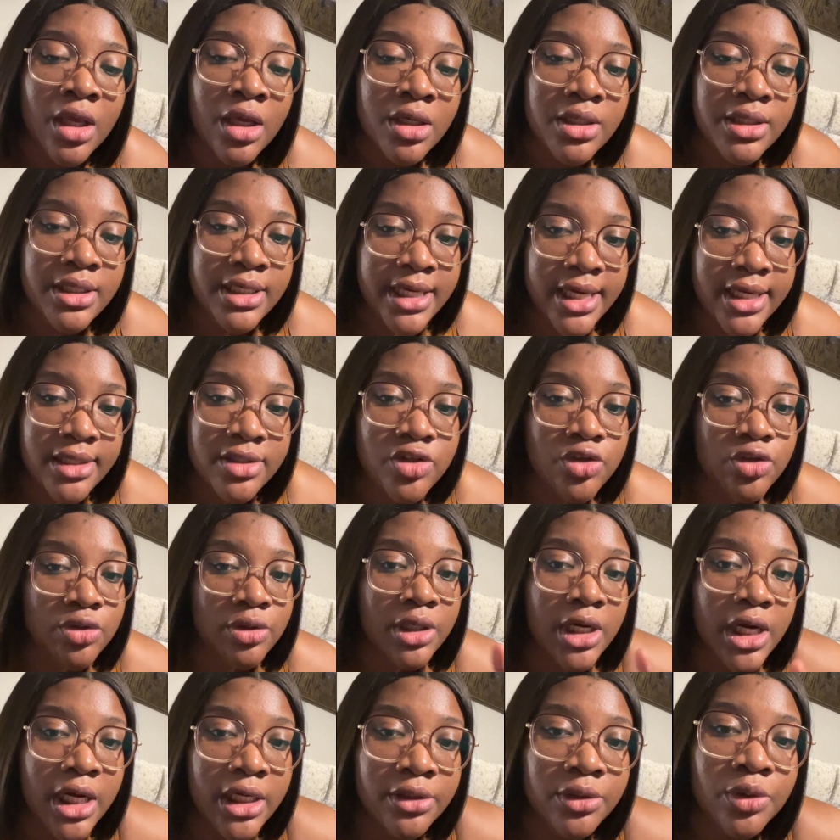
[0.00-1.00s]
yes, you
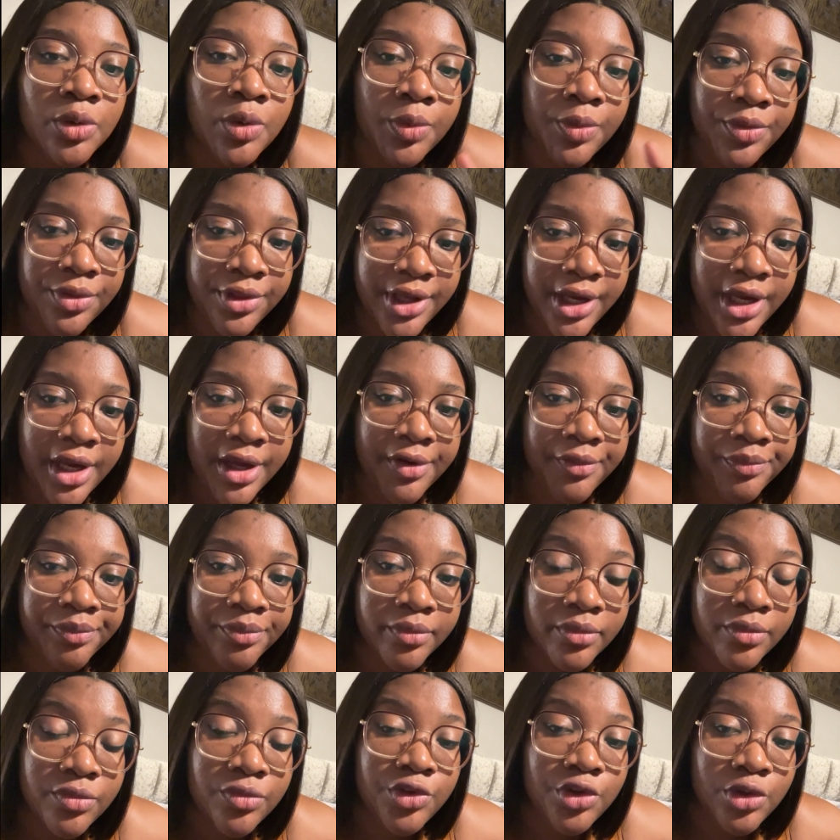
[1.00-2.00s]
can go there.
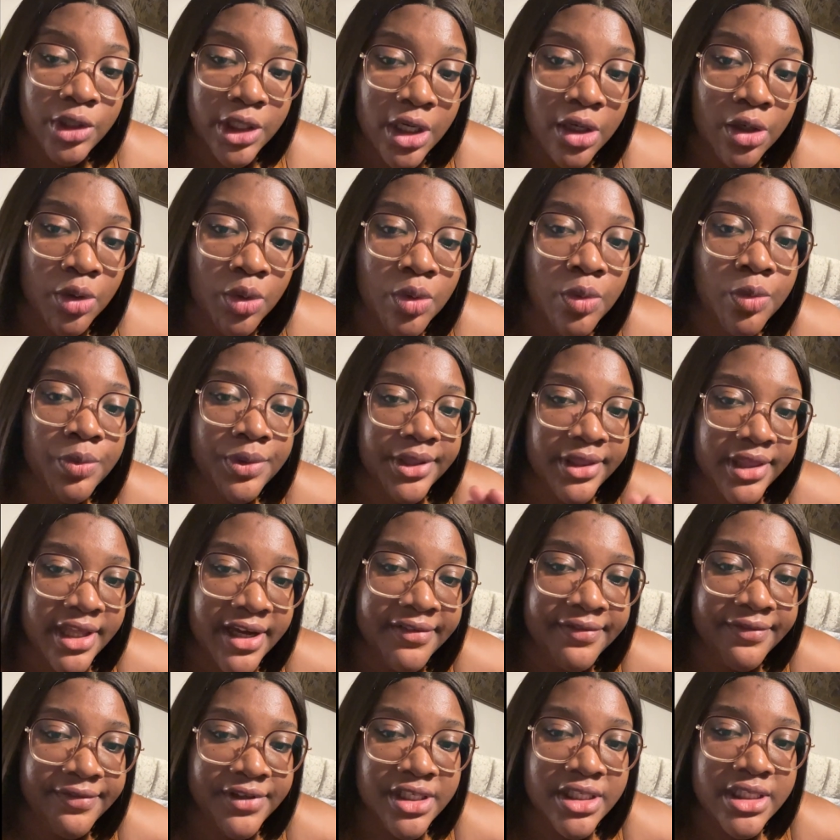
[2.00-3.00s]
You can go with
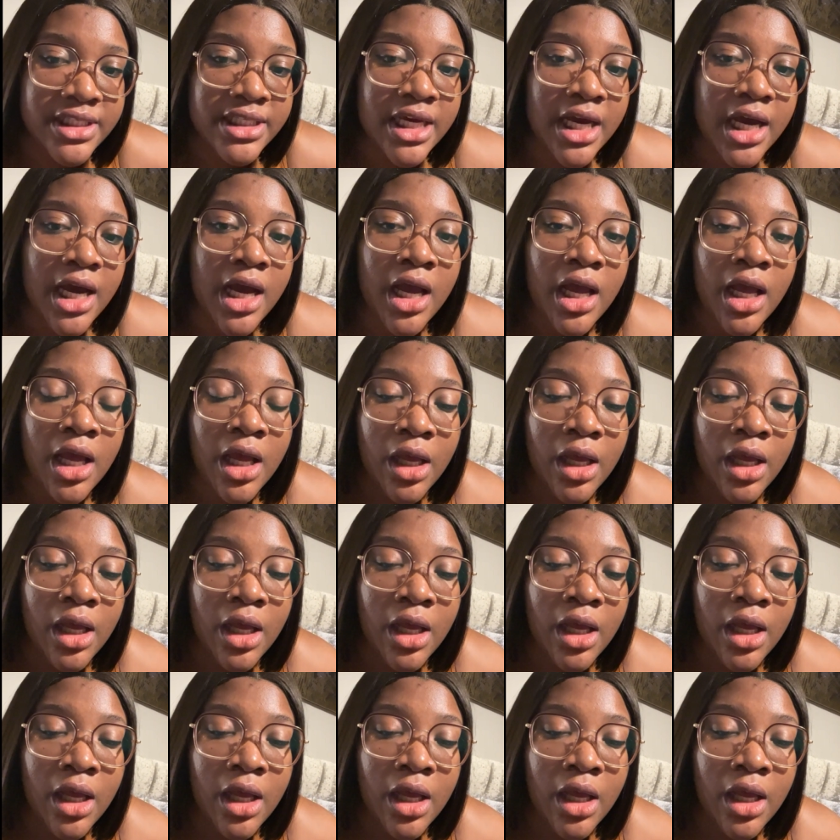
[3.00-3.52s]
that visa.